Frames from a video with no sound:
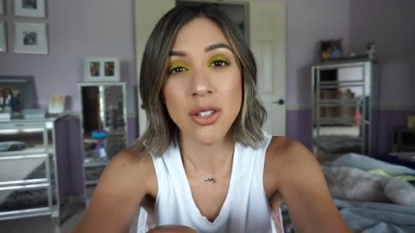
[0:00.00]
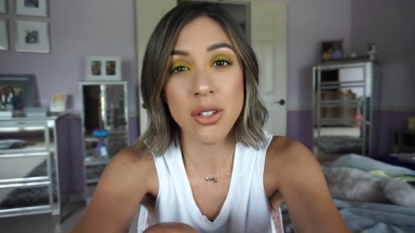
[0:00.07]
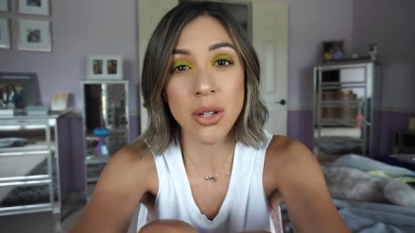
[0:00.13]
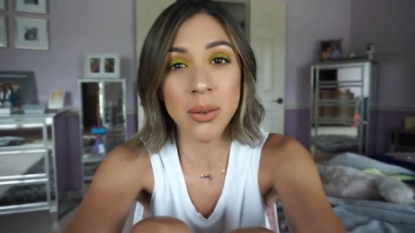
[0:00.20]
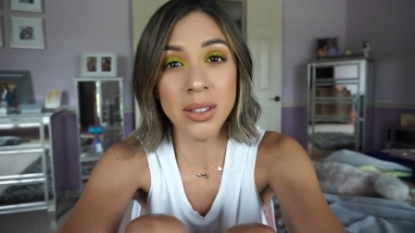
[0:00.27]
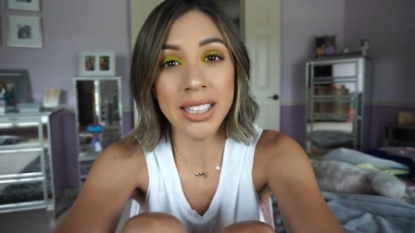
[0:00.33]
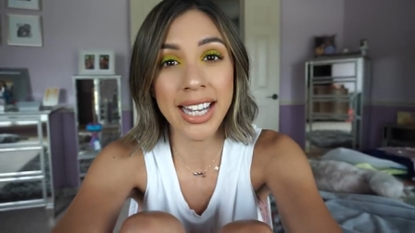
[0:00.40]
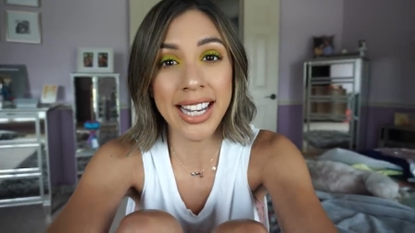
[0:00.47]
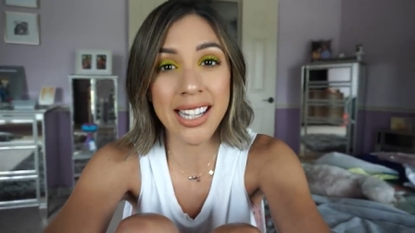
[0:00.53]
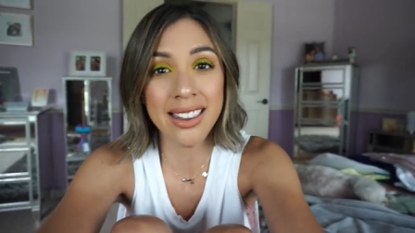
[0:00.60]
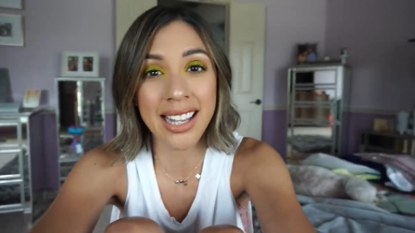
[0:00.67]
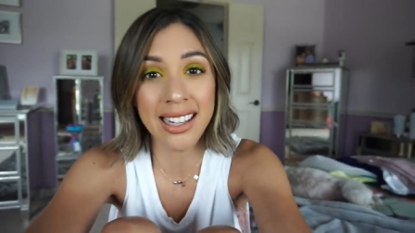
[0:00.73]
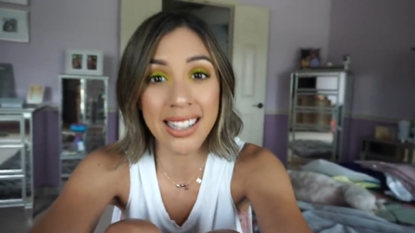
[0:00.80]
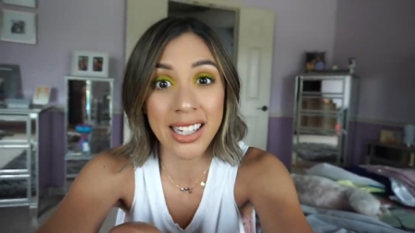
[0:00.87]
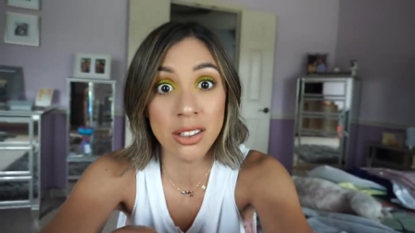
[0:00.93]
don't like
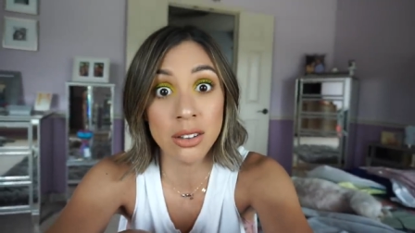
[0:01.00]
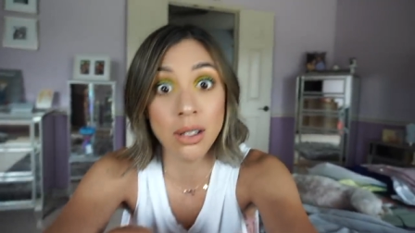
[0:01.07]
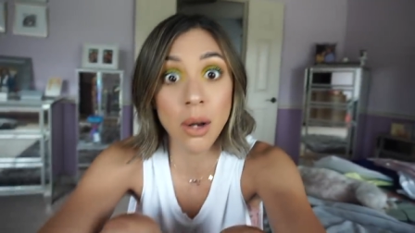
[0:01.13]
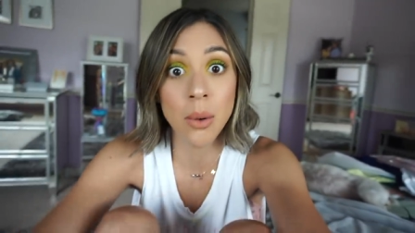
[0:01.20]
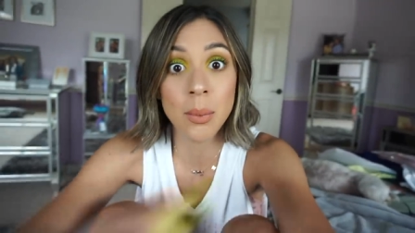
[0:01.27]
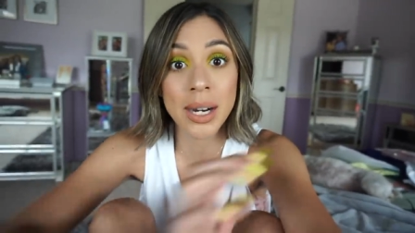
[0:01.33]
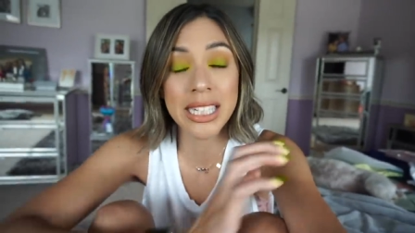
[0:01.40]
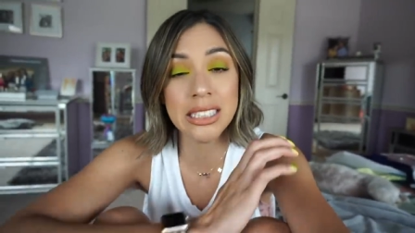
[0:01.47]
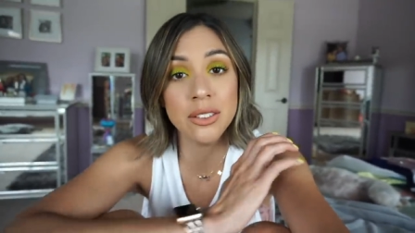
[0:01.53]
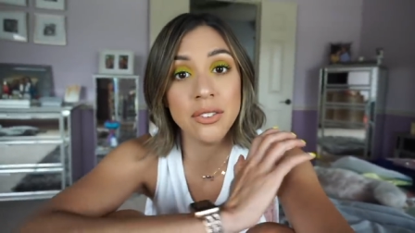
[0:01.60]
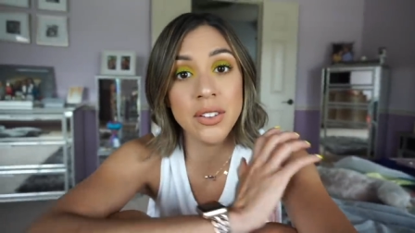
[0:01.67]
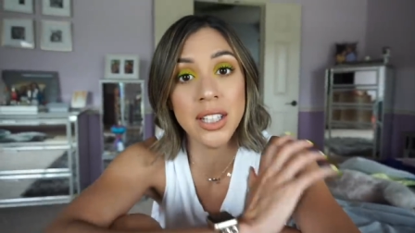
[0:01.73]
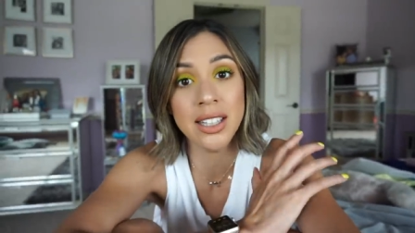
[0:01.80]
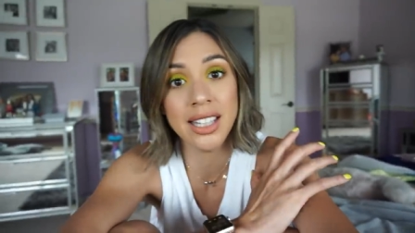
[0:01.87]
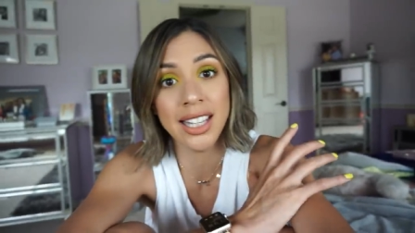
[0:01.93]
that like low-rise
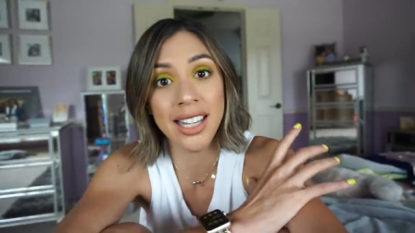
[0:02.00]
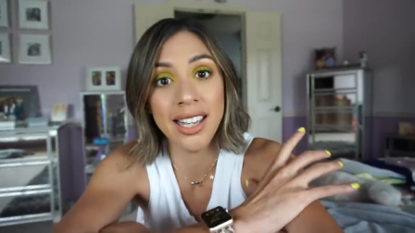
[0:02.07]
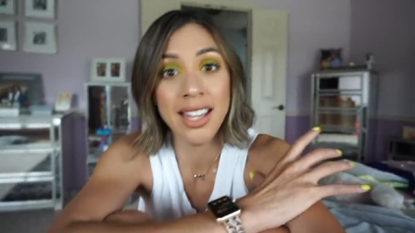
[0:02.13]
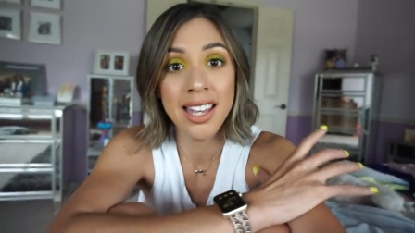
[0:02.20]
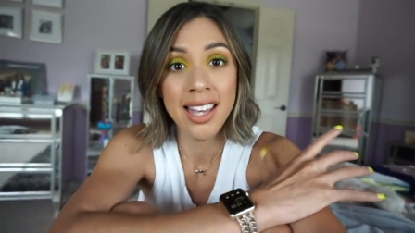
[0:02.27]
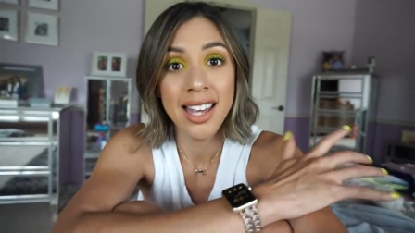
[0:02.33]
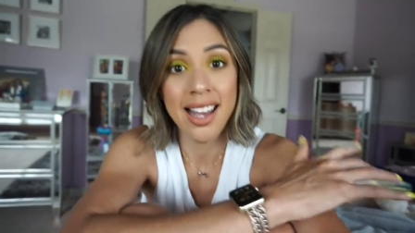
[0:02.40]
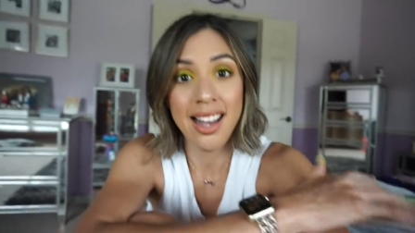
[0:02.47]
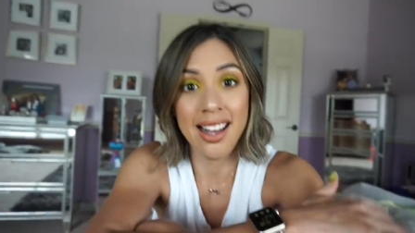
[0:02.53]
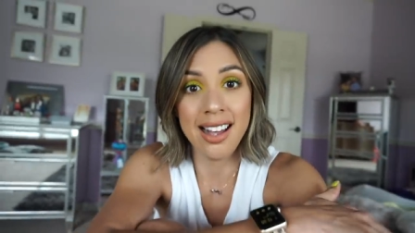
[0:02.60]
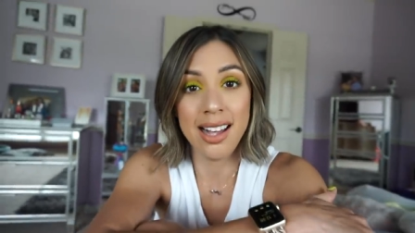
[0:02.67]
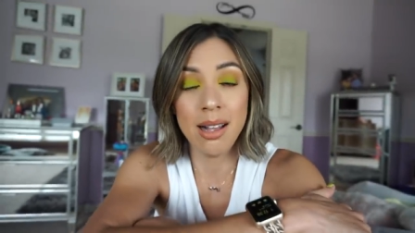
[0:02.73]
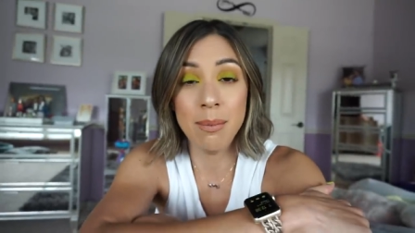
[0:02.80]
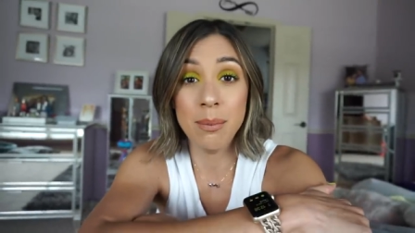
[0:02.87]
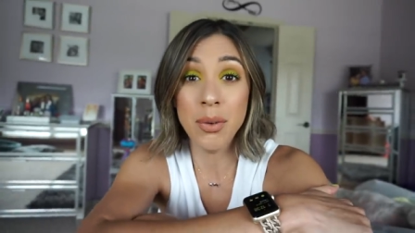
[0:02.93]
feeling,
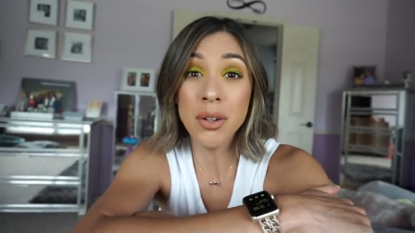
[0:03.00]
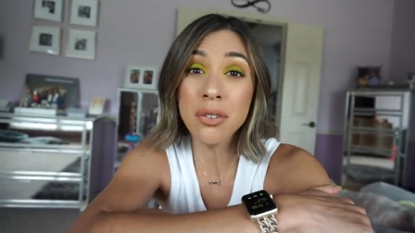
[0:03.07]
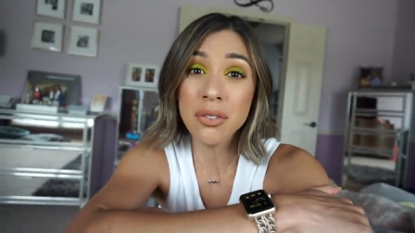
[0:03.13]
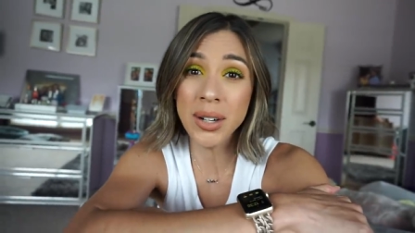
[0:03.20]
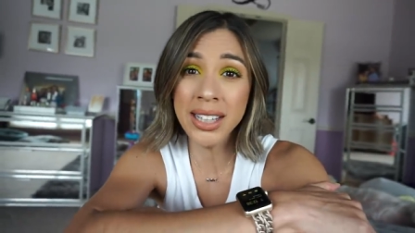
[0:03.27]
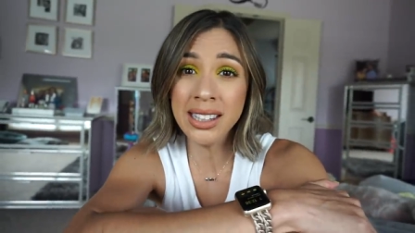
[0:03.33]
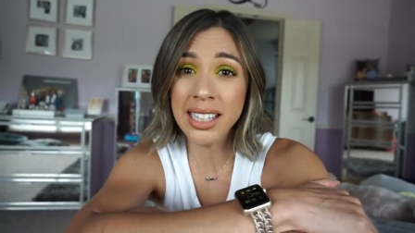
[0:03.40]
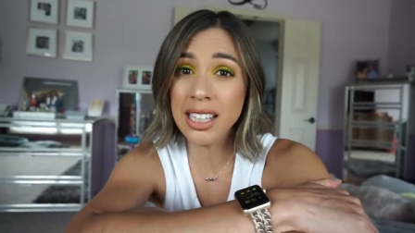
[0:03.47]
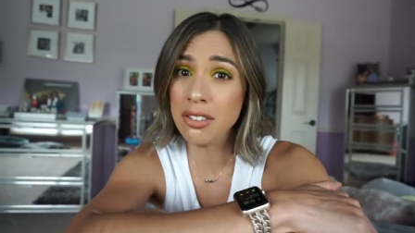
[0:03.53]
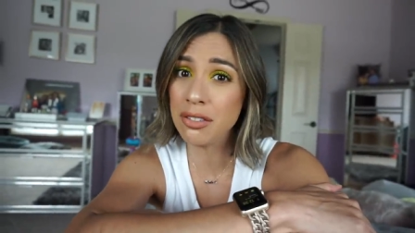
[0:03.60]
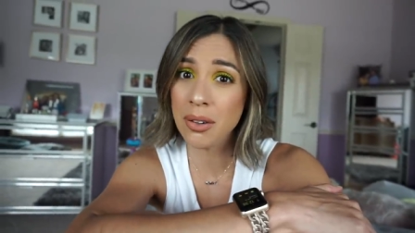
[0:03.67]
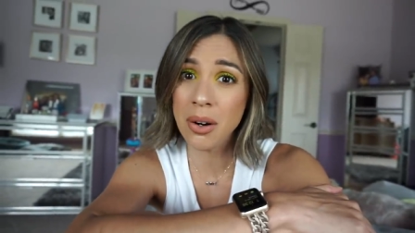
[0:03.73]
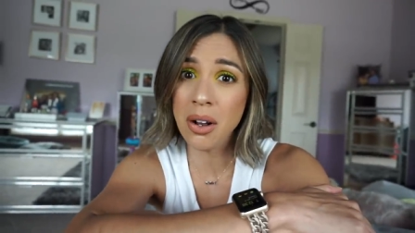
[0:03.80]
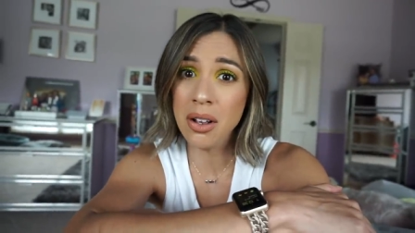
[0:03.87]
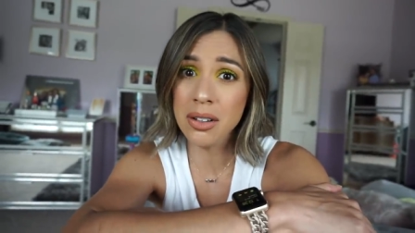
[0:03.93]
um, they're friendly
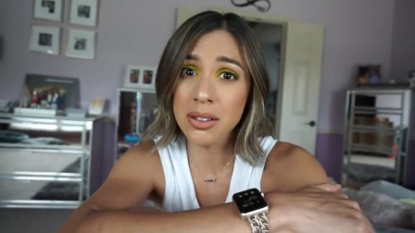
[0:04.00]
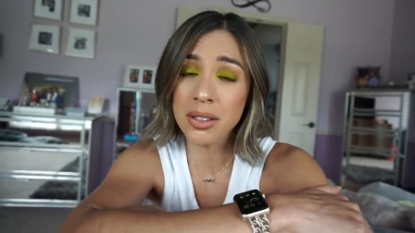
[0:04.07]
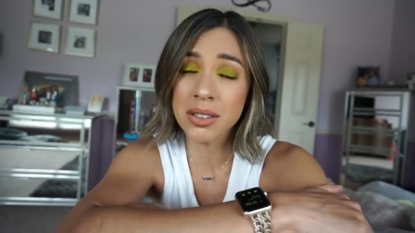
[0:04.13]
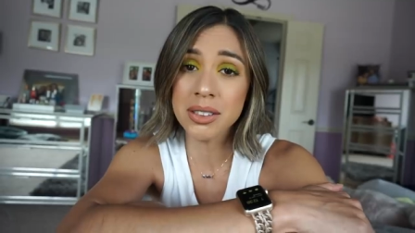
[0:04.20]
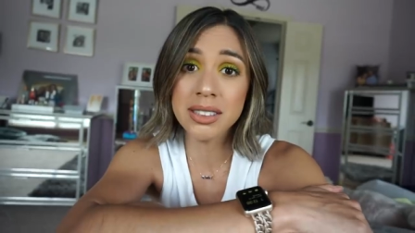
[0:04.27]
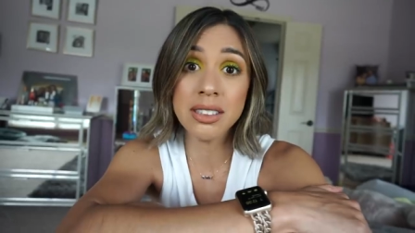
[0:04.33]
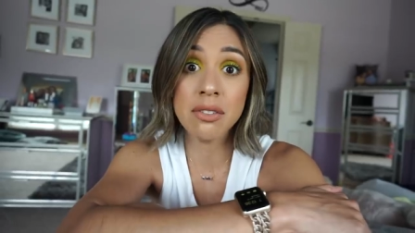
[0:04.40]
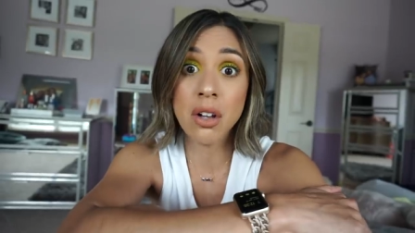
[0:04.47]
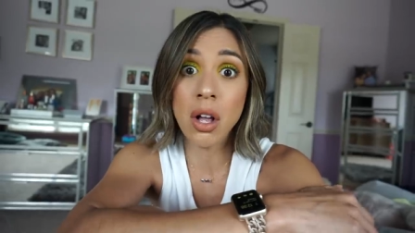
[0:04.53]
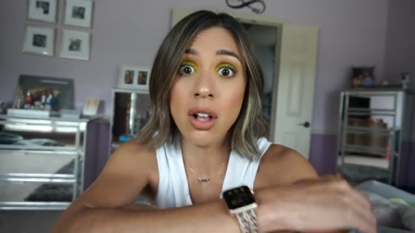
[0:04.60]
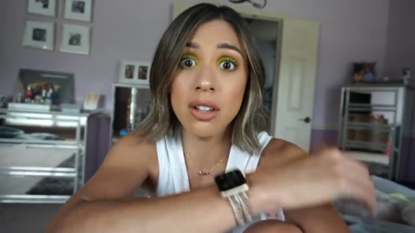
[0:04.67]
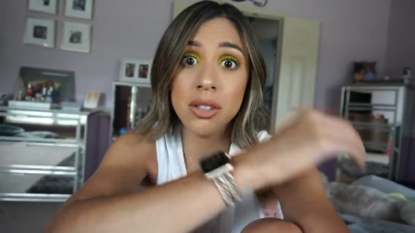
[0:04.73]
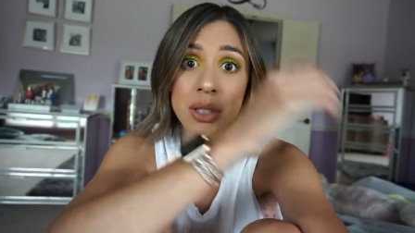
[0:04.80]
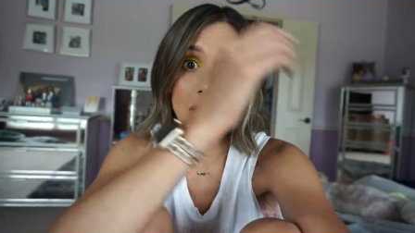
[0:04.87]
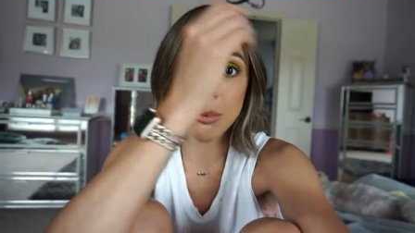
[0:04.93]
for all girls of
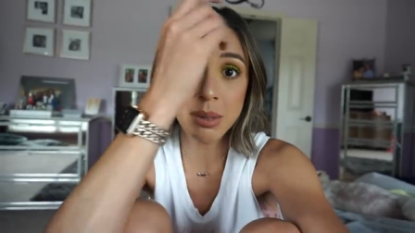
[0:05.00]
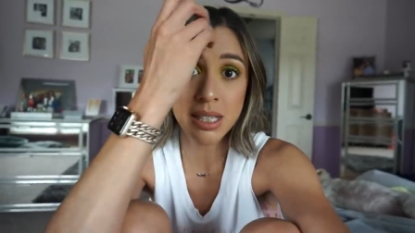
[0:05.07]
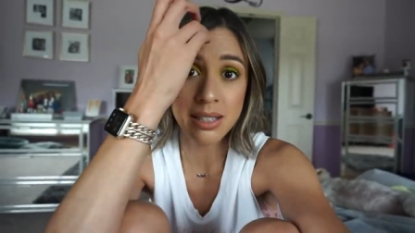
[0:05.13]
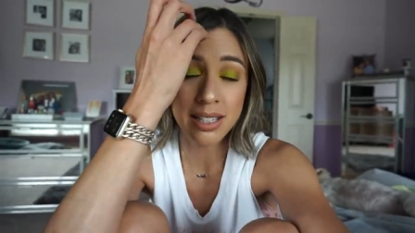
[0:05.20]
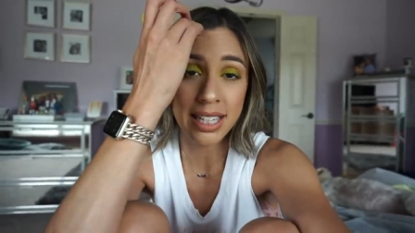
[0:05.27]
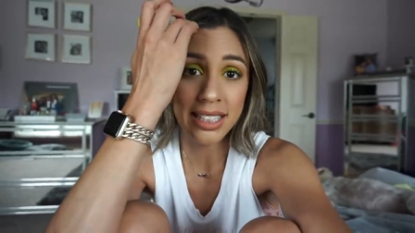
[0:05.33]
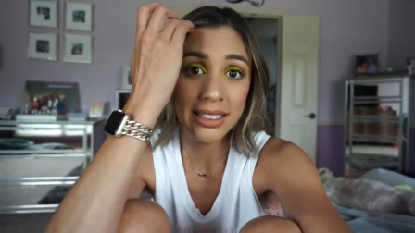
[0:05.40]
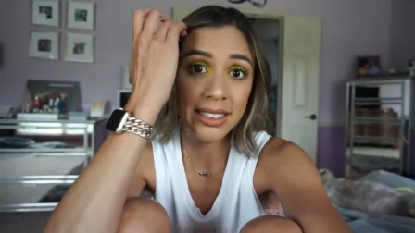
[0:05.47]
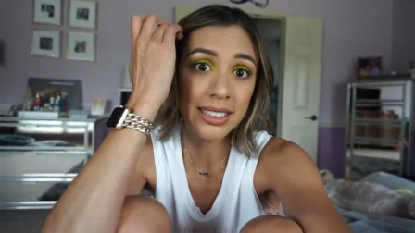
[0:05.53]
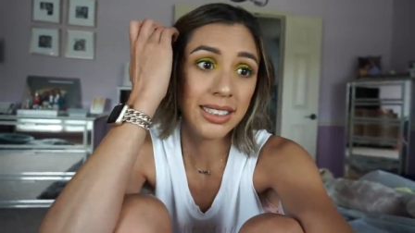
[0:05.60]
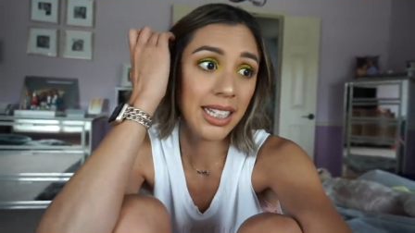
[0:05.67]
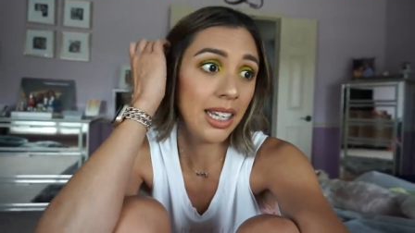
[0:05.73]
all shapes and sizes.